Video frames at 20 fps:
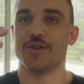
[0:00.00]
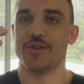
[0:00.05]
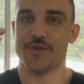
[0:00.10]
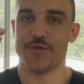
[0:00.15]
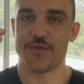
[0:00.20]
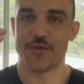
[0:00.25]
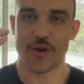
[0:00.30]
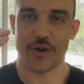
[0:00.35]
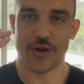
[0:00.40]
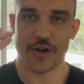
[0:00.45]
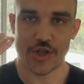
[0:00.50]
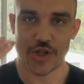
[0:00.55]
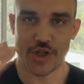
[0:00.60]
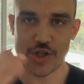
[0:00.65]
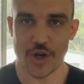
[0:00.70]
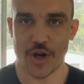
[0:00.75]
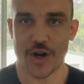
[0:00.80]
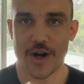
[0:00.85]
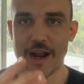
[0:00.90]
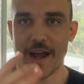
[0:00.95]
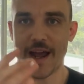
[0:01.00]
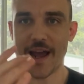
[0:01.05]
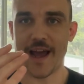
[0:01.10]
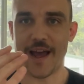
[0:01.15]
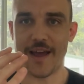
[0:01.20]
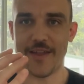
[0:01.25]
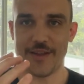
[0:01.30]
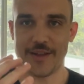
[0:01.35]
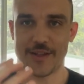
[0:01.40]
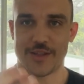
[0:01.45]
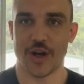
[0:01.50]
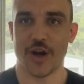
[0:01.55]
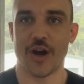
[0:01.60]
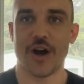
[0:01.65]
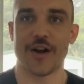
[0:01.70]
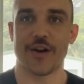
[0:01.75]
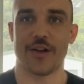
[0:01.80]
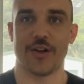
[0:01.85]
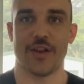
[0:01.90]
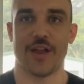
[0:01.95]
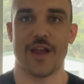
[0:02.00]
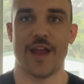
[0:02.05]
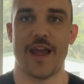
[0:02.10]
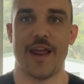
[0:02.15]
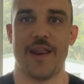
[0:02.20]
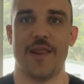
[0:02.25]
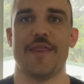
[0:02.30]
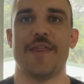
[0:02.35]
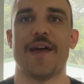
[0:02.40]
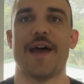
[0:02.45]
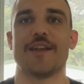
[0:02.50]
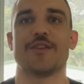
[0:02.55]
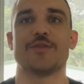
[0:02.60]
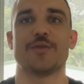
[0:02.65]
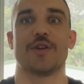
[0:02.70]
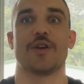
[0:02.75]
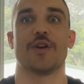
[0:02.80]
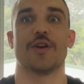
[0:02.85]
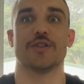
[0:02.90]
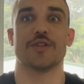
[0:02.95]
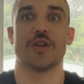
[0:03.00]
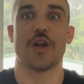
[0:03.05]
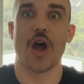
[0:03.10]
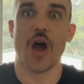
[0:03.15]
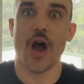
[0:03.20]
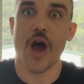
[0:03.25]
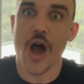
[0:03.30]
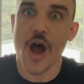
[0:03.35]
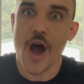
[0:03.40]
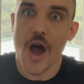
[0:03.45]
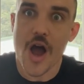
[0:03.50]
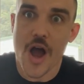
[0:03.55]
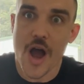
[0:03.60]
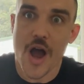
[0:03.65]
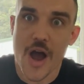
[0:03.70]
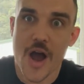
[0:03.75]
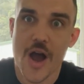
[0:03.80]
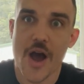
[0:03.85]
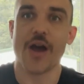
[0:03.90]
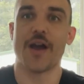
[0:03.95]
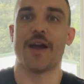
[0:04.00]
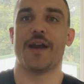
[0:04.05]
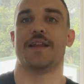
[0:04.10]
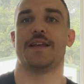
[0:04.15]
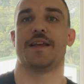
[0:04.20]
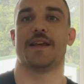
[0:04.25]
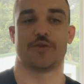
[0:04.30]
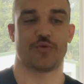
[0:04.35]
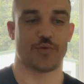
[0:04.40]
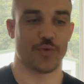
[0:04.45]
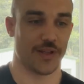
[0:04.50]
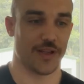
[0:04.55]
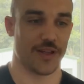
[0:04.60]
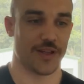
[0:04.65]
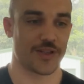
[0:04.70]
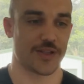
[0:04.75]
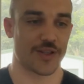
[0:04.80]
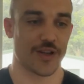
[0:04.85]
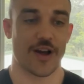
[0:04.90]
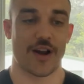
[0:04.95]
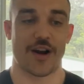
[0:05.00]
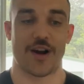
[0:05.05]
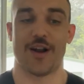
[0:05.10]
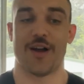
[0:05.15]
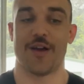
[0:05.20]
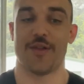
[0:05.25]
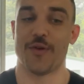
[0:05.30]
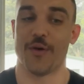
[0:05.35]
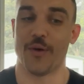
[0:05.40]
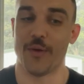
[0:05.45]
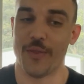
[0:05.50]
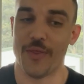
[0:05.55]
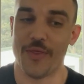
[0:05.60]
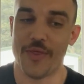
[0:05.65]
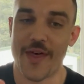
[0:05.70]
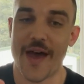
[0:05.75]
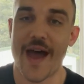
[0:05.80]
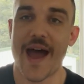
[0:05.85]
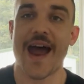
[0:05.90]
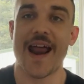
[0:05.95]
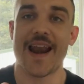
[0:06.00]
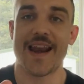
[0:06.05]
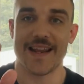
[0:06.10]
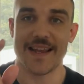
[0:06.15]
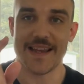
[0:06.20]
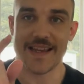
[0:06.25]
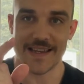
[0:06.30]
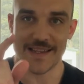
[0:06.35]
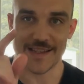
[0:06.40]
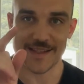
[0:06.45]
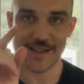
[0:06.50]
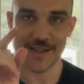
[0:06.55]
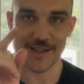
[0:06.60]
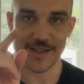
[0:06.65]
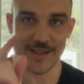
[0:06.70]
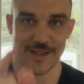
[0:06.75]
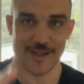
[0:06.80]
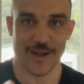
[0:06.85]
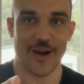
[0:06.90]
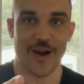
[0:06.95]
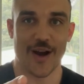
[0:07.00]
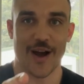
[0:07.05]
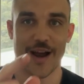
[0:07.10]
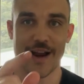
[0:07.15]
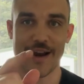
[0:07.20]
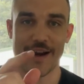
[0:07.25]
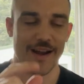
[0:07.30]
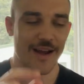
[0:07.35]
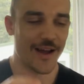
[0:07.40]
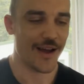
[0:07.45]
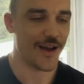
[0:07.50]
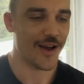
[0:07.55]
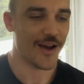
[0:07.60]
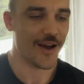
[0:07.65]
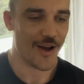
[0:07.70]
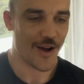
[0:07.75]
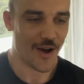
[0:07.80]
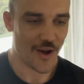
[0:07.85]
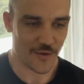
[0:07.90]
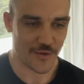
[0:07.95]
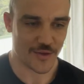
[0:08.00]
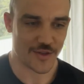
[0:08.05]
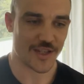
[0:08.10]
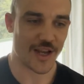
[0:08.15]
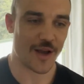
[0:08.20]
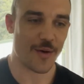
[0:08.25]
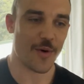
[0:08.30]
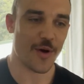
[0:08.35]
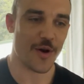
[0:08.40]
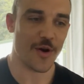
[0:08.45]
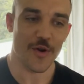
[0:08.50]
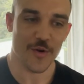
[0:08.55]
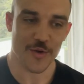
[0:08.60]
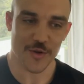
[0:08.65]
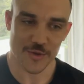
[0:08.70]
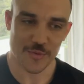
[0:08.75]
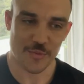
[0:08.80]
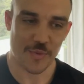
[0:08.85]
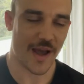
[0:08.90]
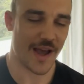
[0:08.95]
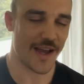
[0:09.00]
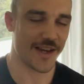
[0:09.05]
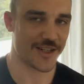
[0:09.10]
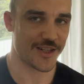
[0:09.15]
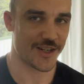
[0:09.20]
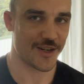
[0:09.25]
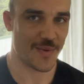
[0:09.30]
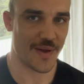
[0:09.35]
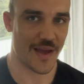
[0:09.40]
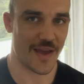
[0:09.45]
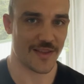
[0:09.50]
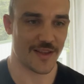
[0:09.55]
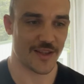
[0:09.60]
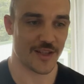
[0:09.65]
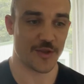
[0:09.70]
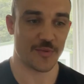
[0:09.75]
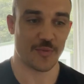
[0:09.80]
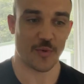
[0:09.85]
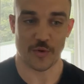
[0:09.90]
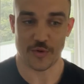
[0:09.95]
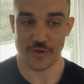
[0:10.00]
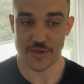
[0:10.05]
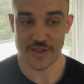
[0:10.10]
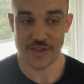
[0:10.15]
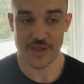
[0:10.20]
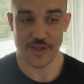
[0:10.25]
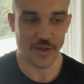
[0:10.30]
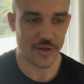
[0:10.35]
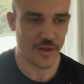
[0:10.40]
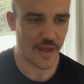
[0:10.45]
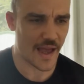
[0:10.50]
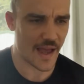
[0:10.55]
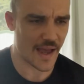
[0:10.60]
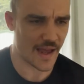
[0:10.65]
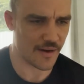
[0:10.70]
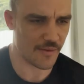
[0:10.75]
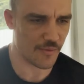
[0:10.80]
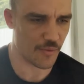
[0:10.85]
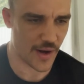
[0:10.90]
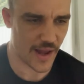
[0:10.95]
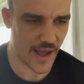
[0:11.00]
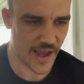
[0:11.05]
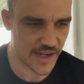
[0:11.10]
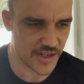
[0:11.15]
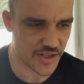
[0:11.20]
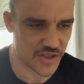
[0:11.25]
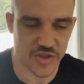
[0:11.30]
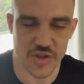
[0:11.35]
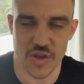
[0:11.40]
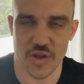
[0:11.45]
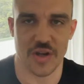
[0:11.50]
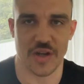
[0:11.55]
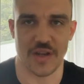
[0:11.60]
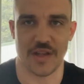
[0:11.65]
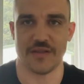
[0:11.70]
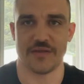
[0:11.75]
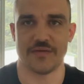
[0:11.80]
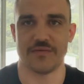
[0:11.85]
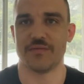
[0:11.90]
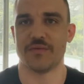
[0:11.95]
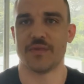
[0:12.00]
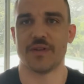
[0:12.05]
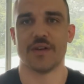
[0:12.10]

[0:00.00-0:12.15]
you've got a shot at the title. And that's when he goes, oh, and he gets really excited. And I thought, that is the sign of someone who is passionate about this sport. Still at, what, age 30,